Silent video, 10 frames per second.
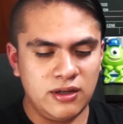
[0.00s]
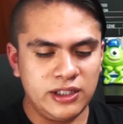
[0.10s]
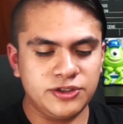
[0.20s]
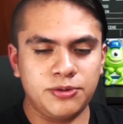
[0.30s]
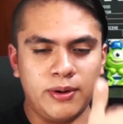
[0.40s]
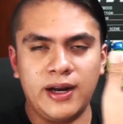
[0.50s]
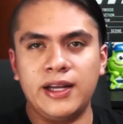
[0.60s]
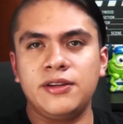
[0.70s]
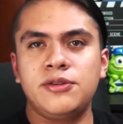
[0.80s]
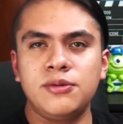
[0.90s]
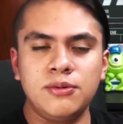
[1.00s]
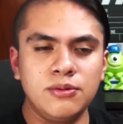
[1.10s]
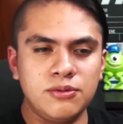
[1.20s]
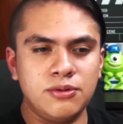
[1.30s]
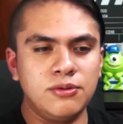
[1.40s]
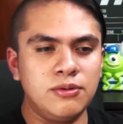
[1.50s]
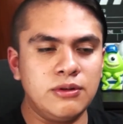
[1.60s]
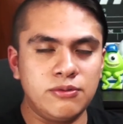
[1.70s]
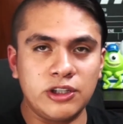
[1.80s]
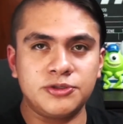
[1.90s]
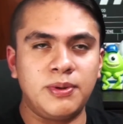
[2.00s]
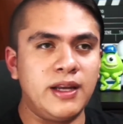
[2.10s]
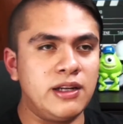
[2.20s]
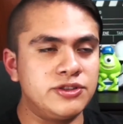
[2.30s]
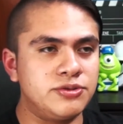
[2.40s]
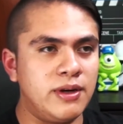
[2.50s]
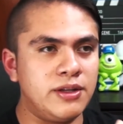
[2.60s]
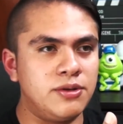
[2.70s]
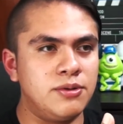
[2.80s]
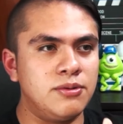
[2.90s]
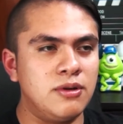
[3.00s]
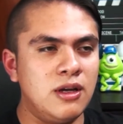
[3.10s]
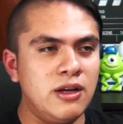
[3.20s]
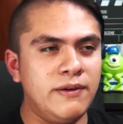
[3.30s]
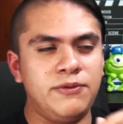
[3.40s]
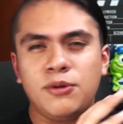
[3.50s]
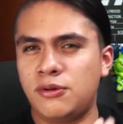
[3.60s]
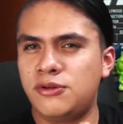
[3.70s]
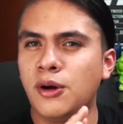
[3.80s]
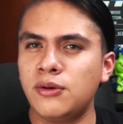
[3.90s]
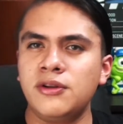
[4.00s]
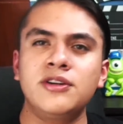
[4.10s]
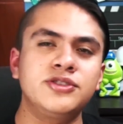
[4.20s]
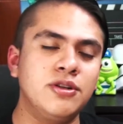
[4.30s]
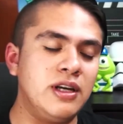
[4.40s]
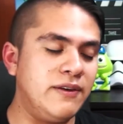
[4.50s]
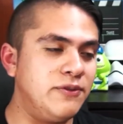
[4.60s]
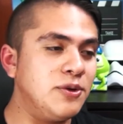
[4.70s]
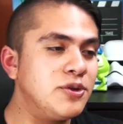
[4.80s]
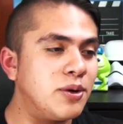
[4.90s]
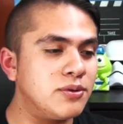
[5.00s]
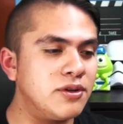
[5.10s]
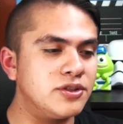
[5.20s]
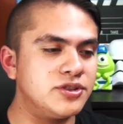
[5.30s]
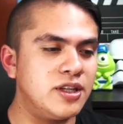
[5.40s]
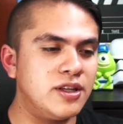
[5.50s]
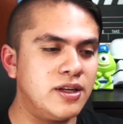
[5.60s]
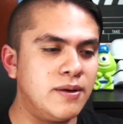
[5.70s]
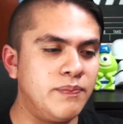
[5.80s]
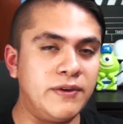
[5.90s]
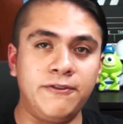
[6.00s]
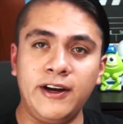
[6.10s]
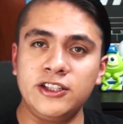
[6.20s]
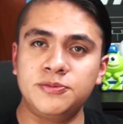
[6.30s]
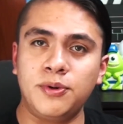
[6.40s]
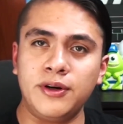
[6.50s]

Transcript: it's trying to explain, it's trying to, if you don't understand the phrase's